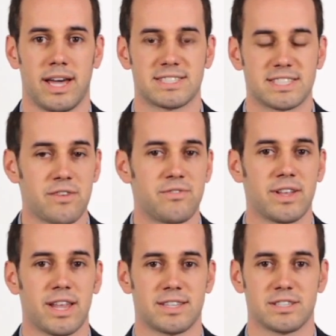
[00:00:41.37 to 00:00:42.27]
It's
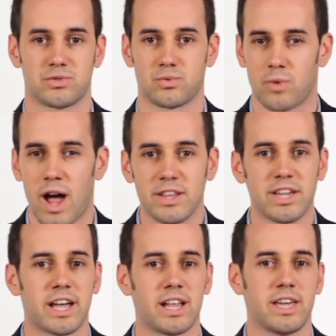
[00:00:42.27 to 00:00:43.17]
something that is
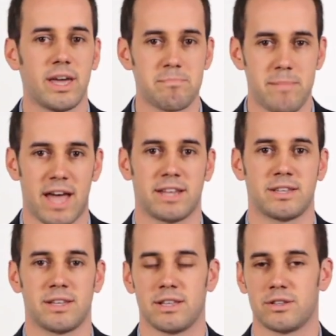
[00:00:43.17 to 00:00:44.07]
radically
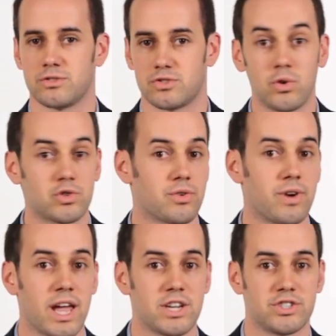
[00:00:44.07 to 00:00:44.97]
embedded into social
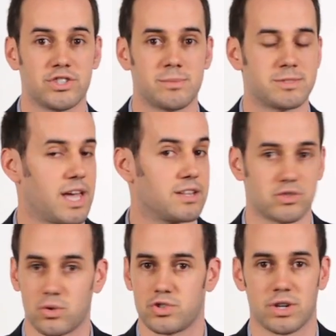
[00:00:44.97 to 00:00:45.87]
relationships and
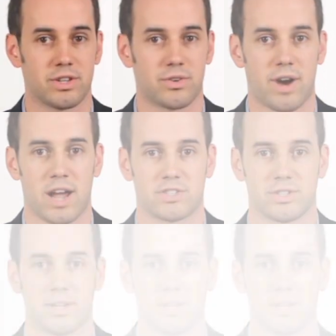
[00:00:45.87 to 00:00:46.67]
social interaction.